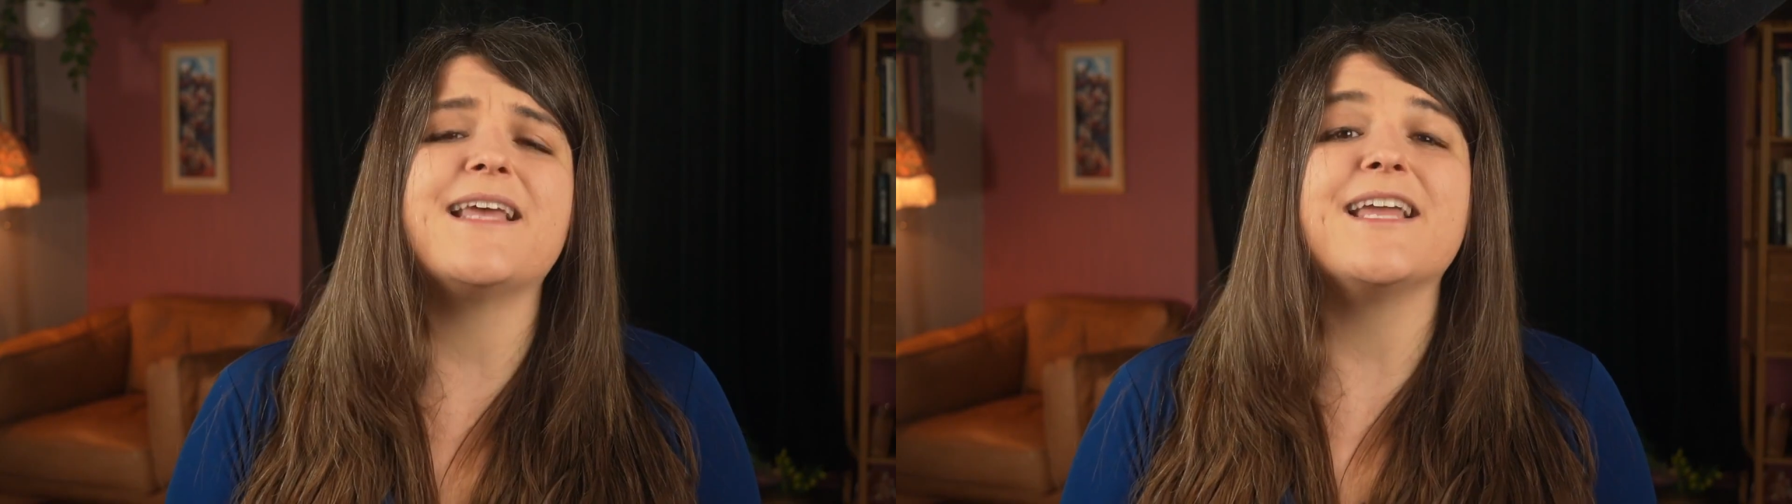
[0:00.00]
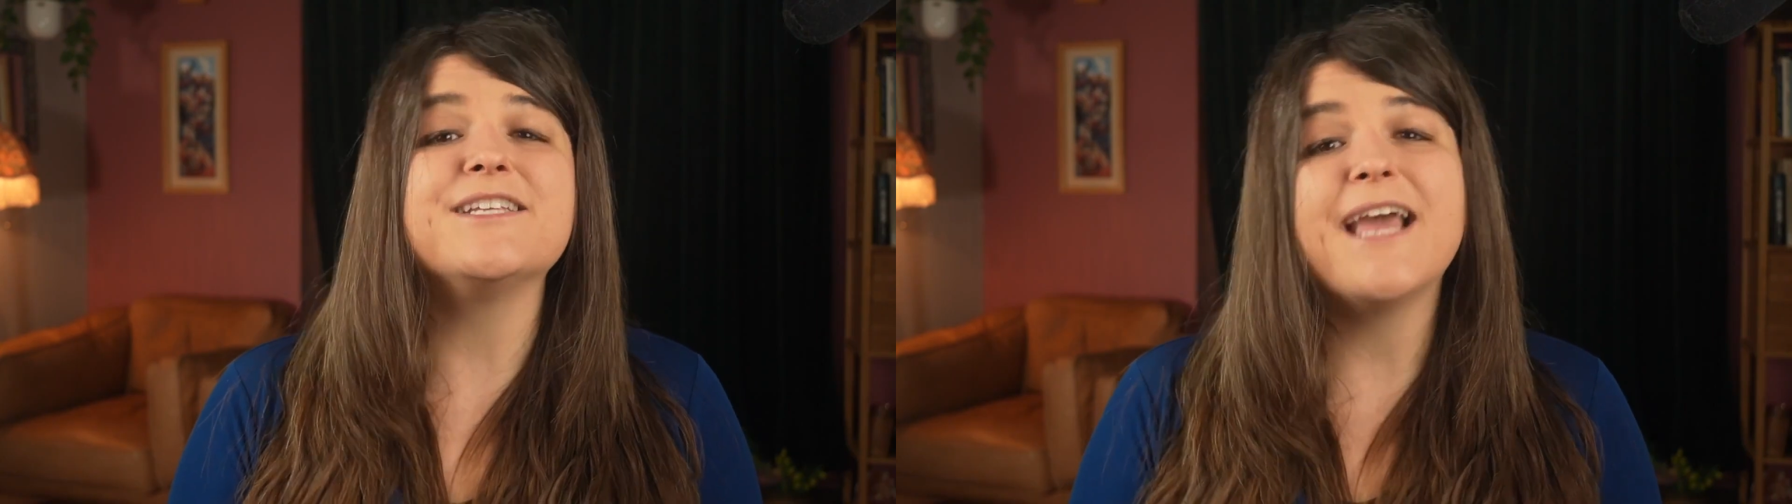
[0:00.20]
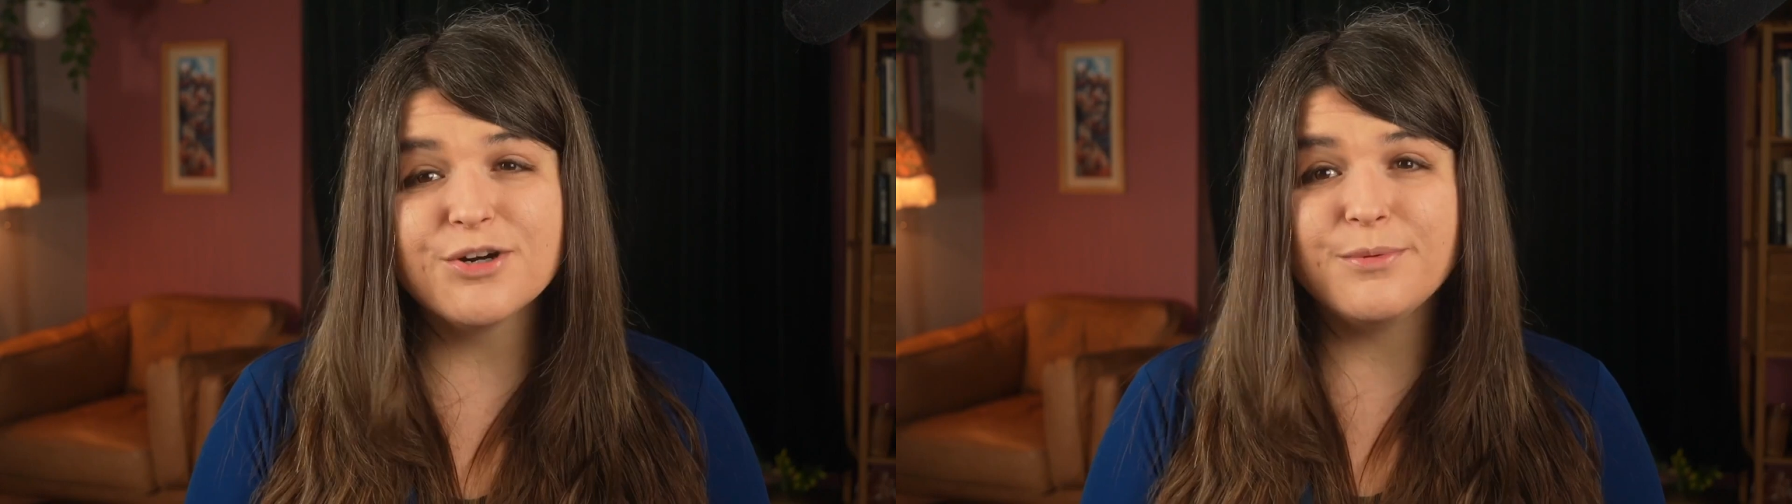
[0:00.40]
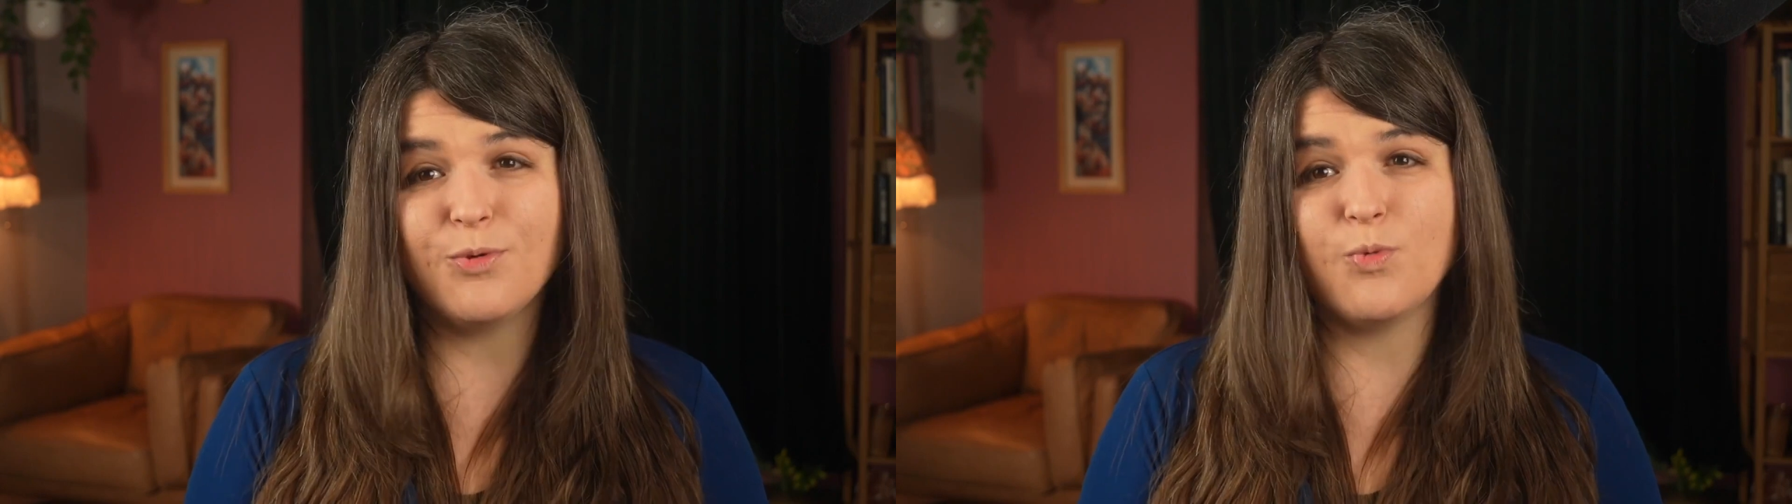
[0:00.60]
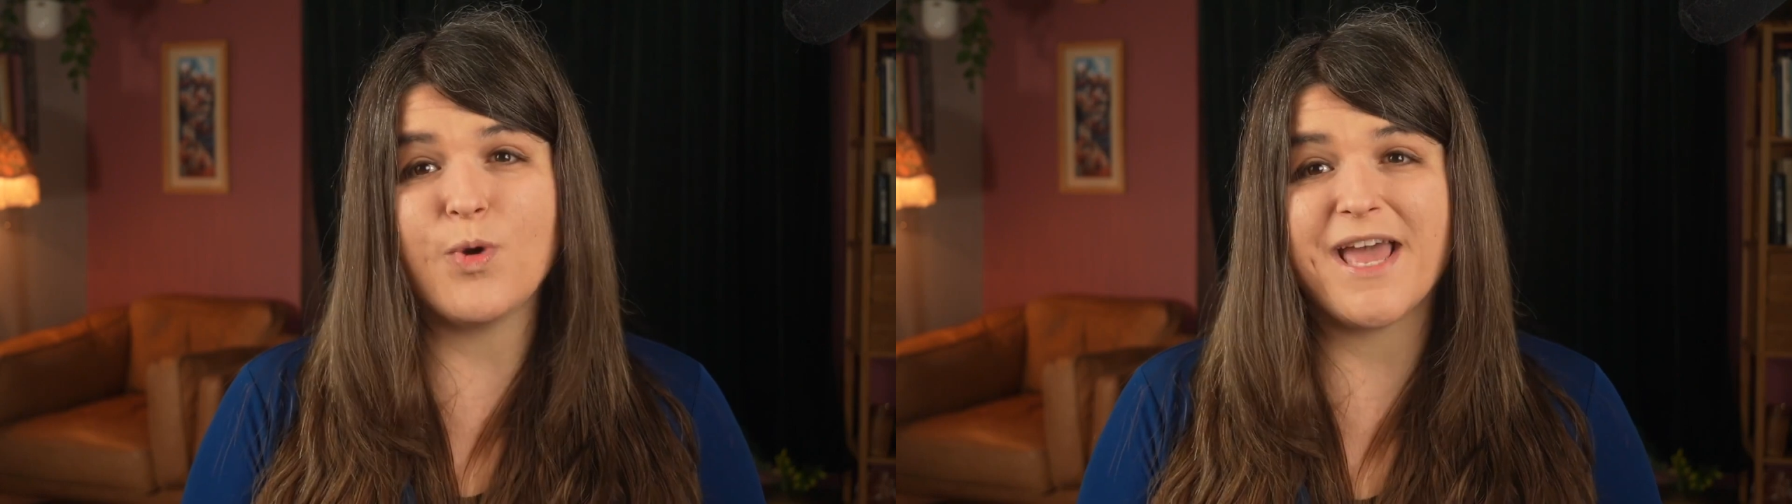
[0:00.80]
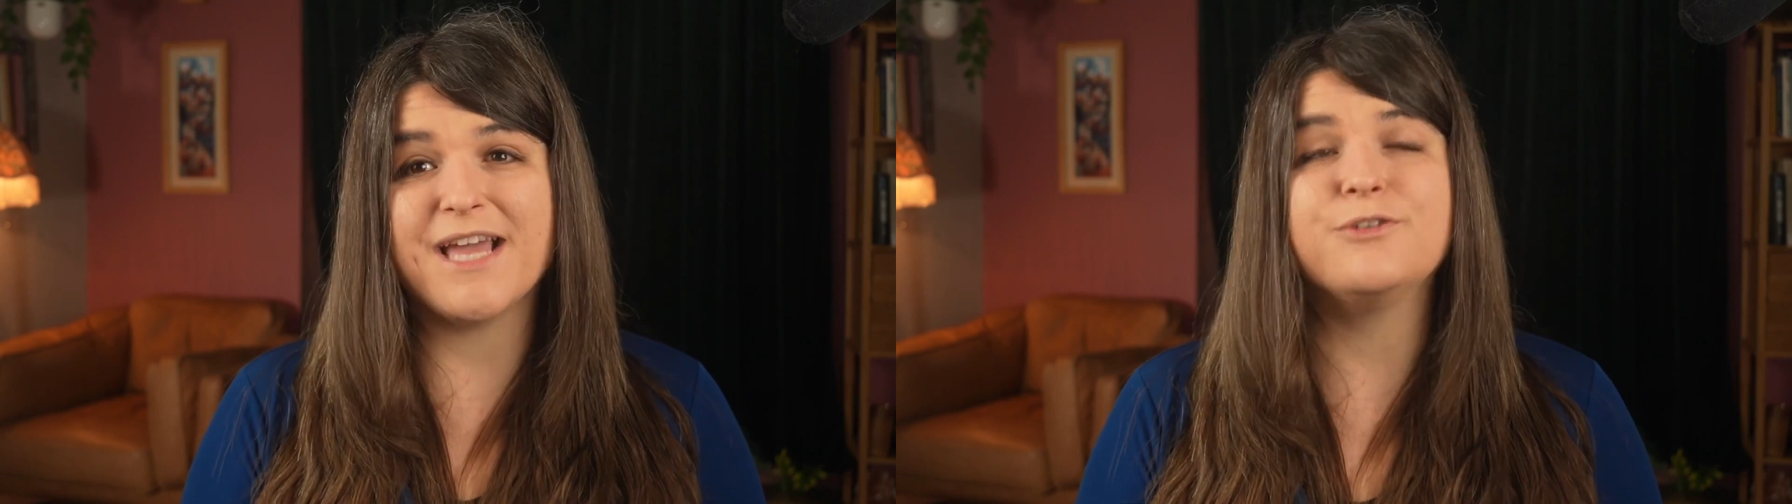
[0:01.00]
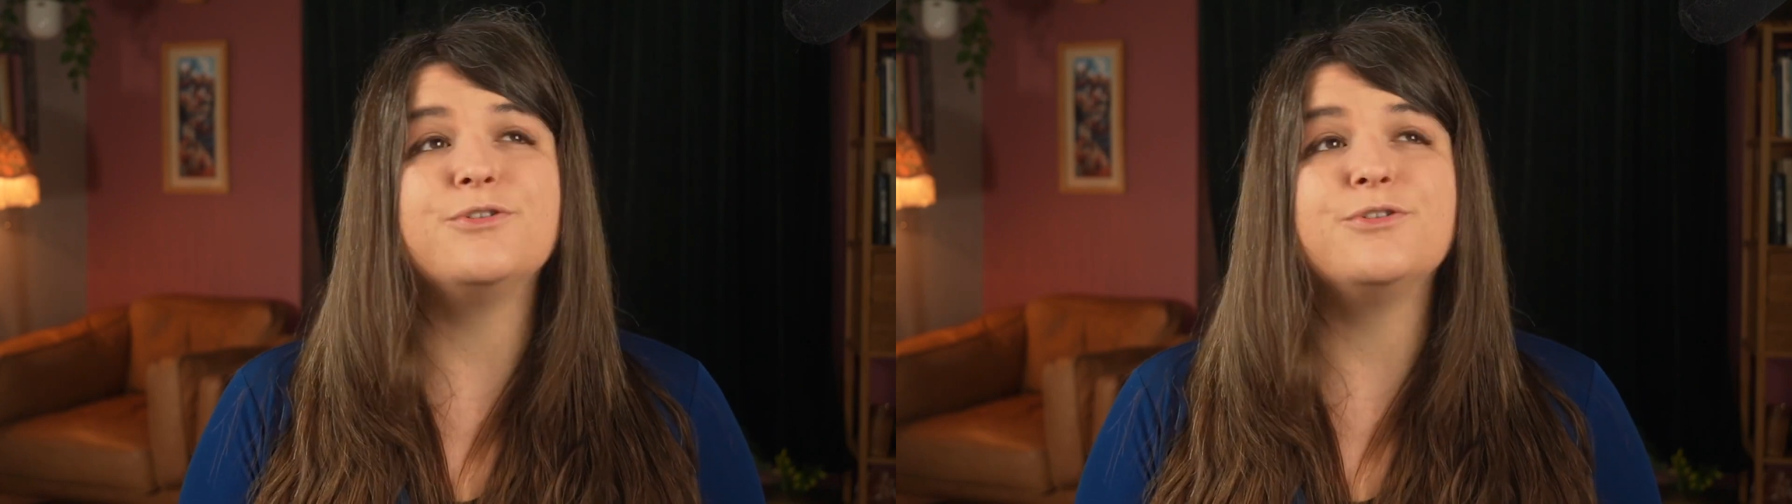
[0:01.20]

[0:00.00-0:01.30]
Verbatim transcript: a terrible way